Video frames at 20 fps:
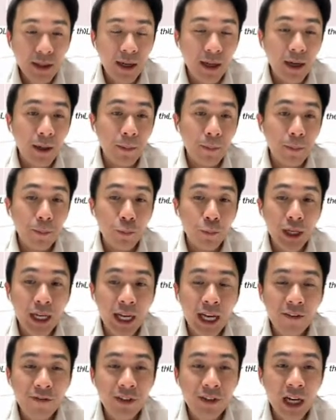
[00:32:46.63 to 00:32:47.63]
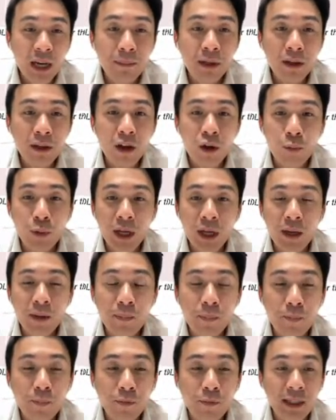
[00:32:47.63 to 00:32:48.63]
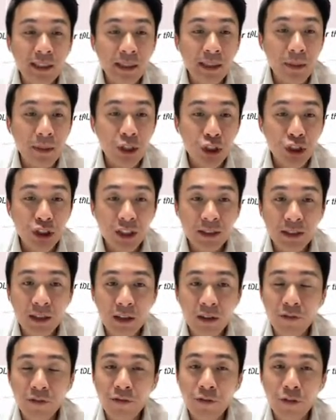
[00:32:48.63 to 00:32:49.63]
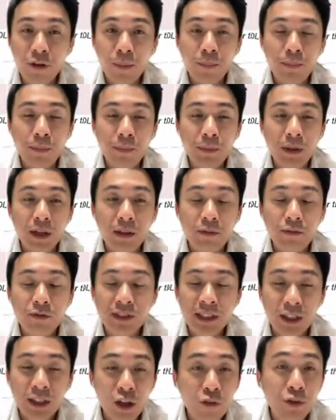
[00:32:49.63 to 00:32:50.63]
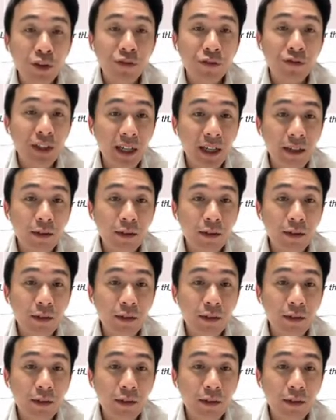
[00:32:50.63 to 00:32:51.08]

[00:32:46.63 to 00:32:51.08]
Um, we have come a long way, as I mentioned just now, from starting off with,